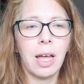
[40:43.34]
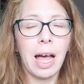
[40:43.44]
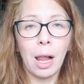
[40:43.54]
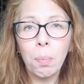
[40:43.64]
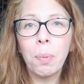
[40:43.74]

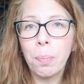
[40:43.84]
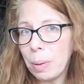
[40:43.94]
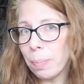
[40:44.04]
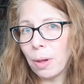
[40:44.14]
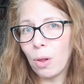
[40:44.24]
help
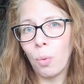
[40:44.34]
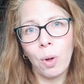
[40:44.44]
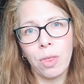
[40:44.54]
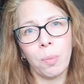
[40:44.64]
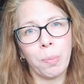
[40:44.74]
people
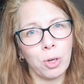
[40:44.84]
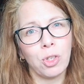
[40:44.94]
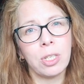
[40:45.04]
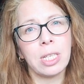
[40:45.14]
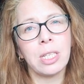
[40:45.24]
with their
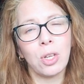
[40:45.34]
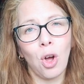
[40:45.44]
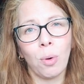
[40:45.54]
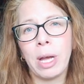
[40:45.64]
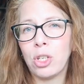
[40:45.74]
purchases
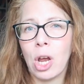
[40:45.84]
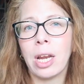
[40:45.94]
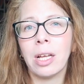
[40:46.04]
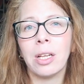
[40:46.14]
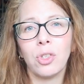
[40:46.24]
on my
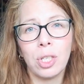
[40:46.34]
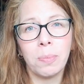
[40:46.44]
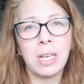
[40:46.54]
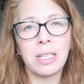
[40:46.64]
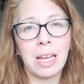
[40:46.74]
channel,
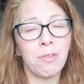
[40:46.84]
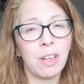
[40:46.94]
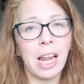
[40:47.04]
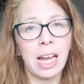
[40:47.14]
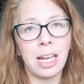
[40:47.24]
just because I
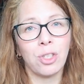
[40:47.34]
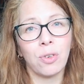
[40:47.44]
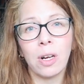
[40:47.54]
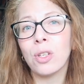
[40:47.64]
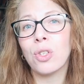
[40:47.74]
feel like I
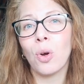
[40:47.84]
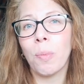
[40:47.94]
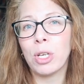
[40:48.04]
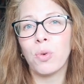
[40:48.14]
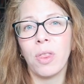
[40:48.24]
struggled so
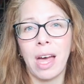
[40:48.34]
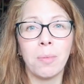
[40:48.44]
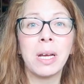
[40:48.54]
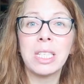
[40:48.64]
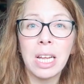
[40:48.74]
much with
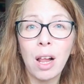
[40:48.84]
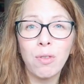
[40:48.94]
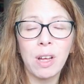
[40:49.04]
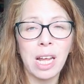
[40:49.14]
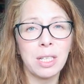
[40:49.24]
that
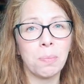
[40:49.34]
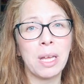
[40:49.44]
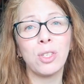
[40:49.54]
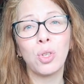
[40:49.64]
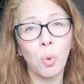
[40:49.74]
myself, and I
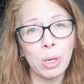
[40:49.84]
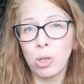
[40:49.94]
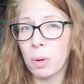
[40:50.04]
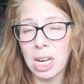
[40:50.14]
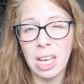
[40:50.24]
spend so
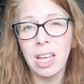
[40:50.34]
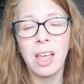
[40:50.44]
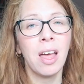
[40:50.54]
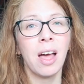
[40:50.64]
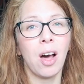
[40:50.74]
much money
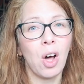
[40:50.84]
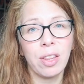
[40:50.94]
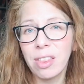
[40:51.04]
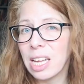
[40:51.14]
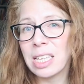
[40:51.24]

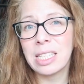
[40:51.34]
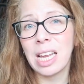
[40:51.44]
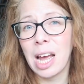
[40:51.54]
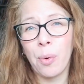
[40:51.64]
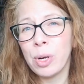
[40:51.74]
on things
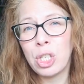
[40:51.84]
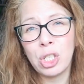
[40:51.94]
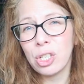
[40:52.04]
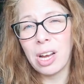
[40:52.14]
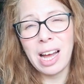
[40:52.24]
that I
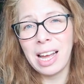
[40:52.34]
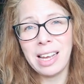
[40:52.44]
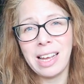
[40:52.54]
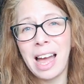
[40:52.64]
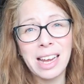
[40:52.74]
wish
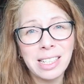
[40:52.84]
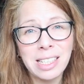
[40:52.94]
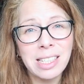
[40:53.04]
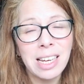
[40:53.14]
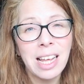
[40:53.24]
I
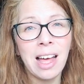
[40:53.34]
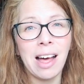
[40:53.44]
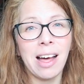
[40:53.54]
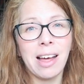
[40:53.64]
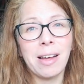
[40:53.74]
hadn't.
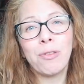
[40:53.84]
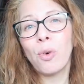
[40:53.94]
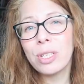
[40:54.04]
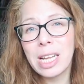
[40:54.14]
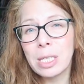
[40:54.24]
Uh, of
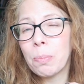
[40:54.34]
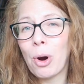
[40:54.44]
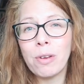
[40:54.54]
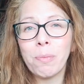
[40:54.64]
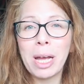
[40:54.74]
course, that's
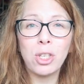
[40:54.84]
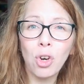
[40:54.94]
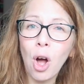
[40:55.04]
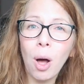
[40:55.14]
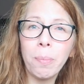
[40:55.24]
part of my
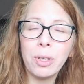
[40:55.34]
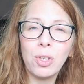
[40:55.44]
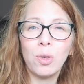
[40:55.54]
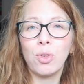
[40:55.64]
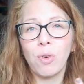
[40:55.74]
job,
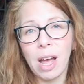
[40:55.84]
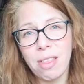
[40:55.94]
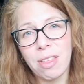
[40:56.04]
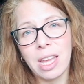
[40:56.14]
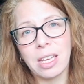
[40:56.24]
to
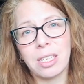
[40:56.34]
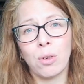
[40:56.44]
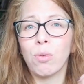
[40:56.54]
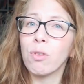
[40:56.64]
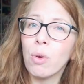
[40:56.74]
try things
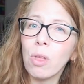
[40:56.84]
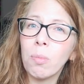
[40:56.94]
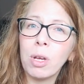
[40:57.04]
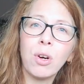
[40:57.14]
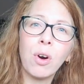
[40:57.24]
and review
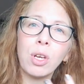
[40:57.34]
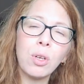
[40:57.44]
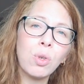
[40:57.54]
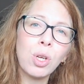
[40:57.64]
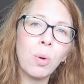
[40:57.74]
them here on
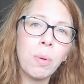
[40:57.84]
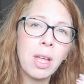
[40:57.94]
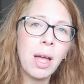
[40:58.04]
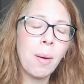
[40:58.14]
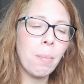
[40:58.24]
YouTube,
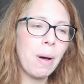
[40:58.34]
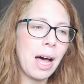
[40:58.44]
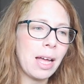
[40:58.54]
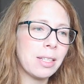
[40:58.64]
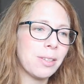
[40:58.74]

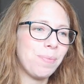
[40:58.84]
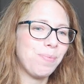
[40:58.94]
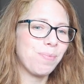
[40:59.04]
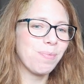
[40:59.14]
but